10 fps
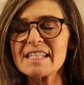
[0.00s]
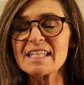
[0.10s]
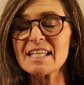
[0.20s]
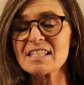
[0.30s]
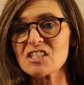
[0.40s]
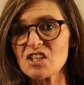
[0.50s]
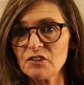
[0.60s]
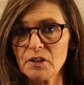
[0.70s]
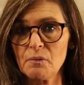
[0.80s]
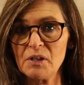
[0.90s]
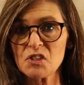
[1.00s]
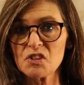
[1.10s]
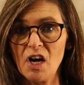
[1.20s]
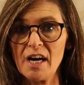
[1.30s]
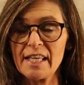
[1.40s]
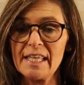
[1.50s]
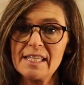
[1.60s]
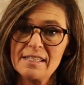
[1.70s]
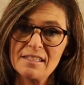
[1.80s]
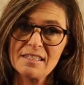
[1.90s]
isn't necessarily what your dog
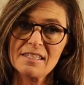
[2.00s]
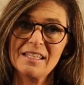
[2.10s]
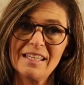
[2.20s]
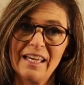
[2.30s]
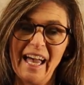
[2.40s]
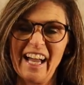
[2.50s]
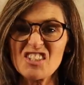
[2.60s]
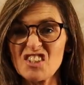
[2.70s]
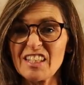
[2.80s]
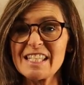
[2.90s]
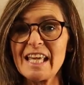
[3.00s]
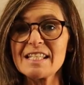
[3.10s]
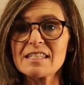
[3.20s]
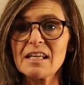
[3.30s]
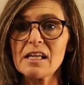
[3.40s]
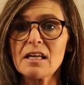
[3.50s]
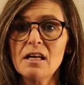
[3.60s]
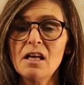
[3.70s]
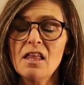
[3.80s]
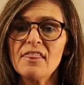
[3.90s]
is actually tasting.
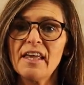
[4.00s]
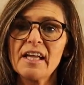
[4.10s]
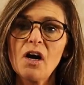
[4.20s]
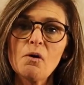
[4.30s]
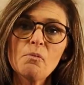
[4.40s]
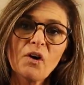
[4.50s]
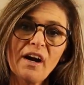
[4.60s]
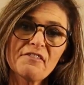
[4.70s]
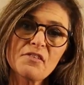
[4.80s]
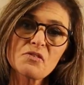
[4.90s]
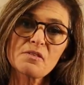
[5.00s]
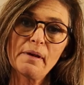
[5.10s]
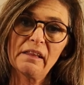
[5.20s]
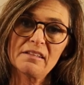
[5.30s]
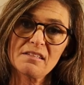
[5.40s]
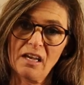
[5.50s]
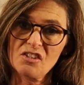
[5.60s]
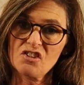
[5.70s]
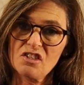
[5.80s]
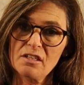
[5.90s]
They go more off of smell and
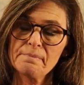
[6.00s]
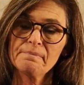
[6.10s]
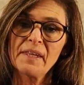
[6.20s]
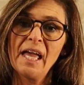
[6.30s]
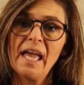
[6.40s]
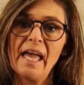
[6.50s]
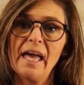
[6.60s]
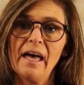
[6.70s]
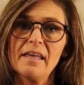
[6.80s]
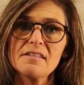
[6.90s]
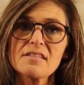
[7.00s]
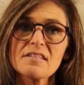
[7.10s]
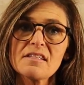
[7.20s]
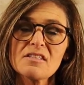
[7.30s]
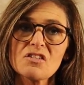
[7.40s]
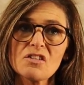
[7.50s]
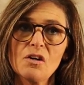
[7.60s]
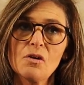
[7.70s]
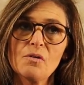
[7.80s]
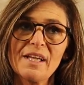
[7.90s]
texture. And
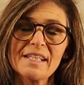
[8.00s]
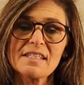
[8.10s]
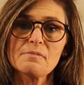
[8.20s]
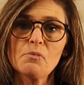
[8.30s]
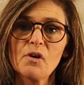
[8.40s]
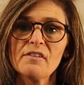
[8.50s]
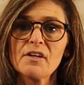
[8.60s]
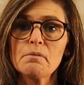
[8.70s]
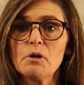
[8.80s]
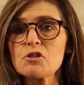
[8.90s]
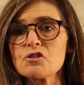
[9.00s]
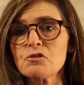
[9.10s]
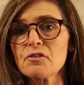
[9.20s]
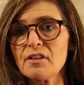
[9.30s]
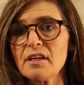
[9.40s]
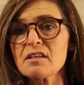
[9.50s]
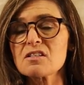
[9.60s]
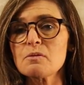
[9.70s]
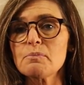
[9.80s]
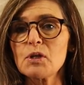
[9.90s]
so it's more of an emotional
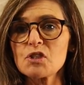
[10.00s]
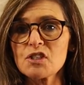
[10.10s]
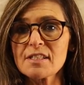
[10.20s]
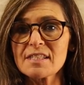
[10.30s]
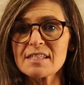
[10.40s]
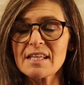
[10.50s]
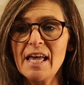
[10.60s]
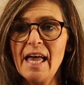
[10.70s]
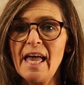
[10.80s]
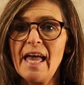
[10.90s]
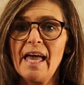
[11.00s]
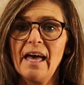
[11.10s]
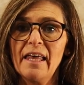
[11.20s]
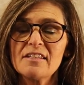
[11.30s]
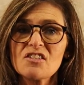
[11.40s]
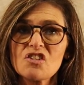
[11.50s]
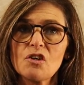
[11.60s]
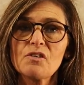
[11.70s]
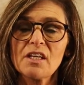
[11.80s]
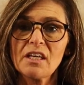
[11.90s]
thing to purchase. And
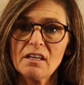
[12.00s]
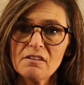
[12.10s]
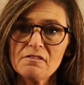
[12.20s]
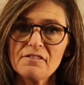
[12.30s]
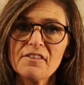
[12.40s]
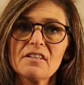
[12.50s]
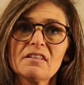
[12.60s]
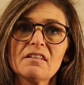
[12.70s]
so give